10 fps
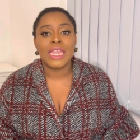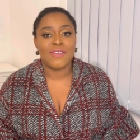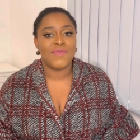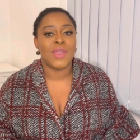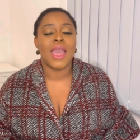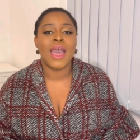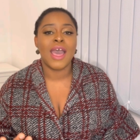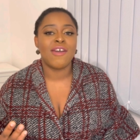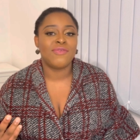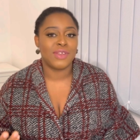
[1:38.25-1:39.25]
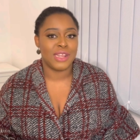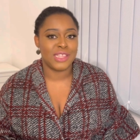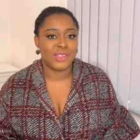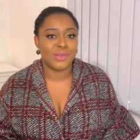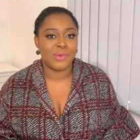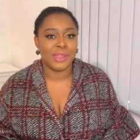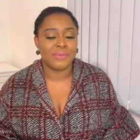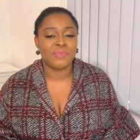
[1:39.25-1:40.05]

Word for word: if you have a little one.